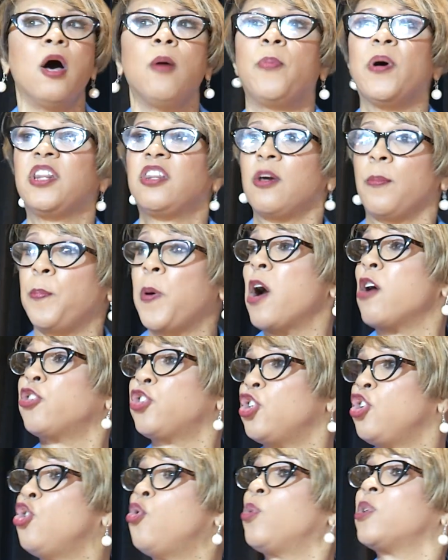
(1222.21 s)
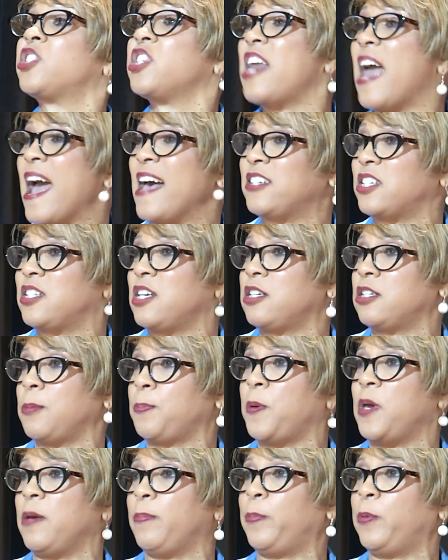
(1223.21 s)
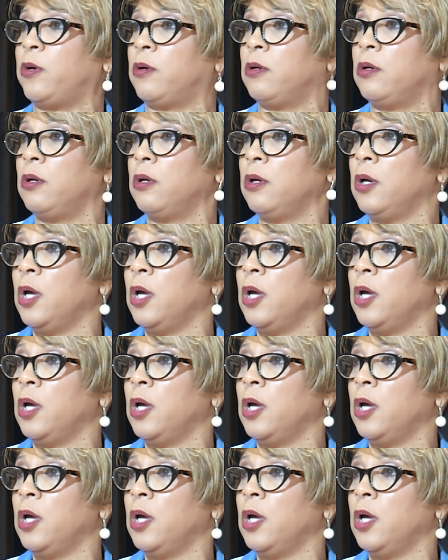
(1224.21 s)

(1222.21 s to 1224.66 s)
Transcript: But the person who was nasty to people,